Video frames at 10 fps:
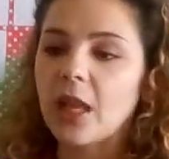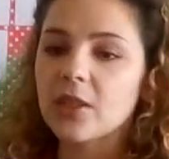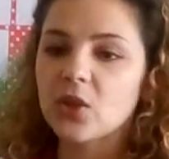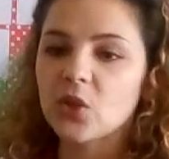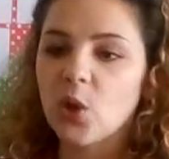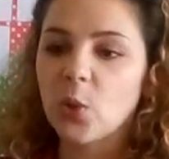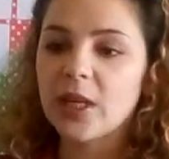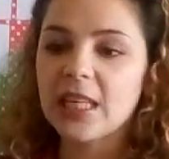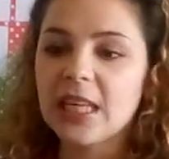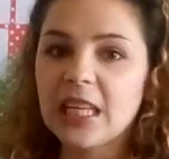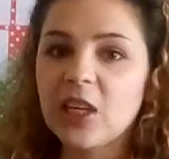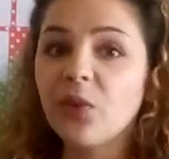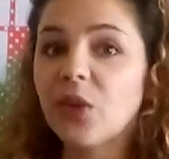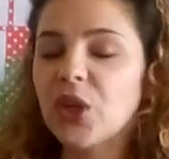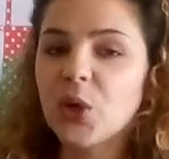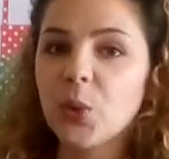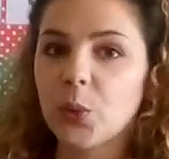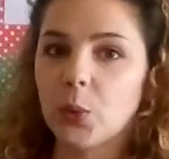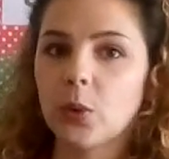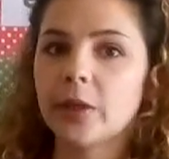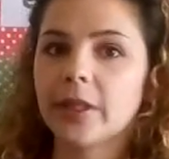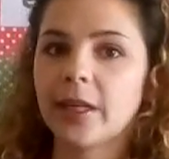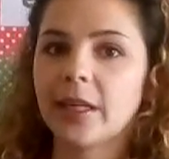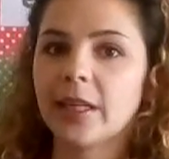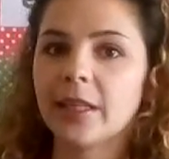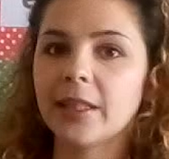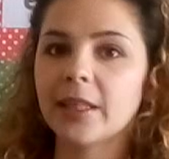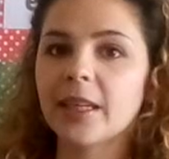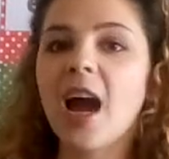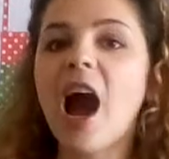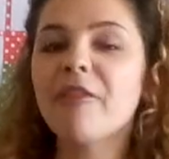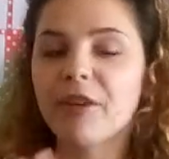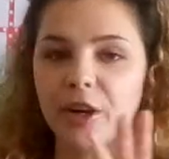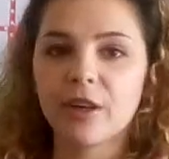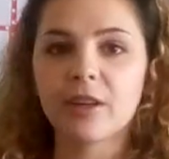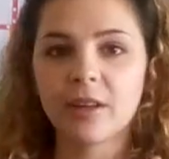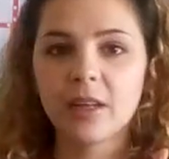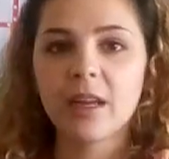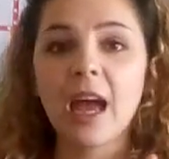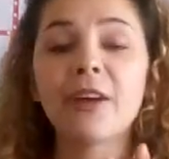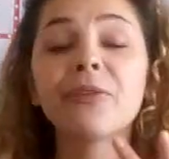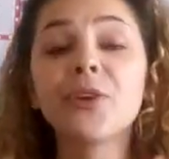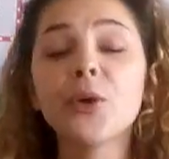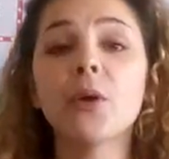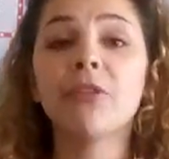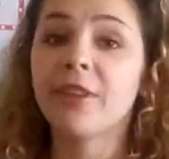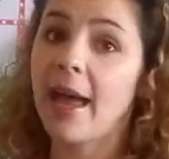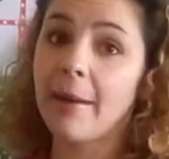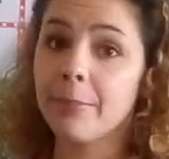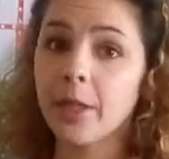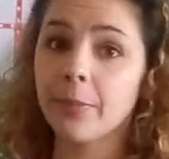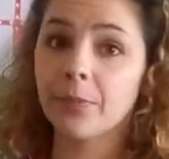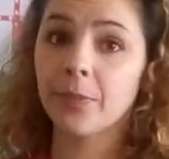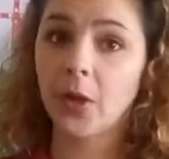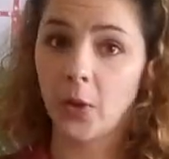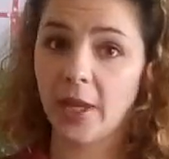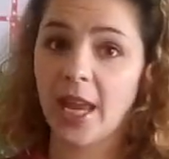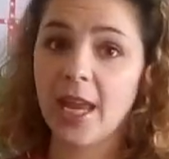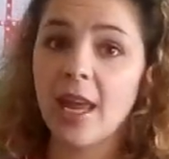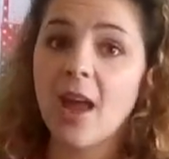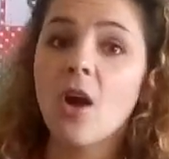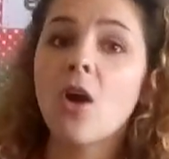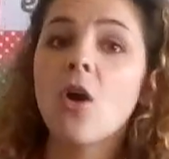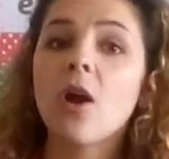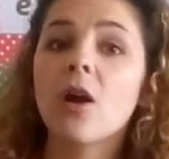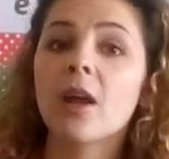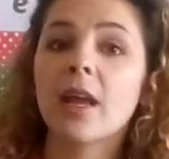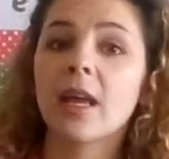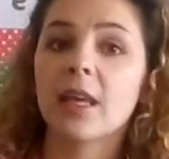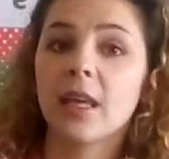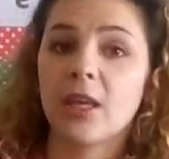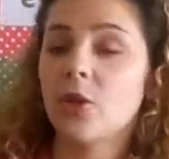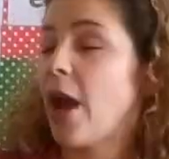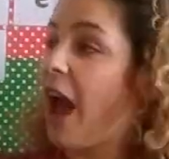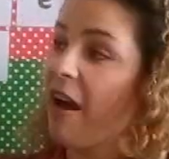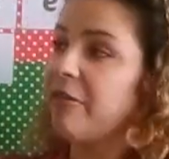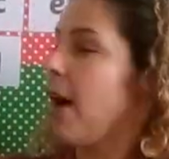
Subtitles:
So if you cover a few of them, okay, and you have,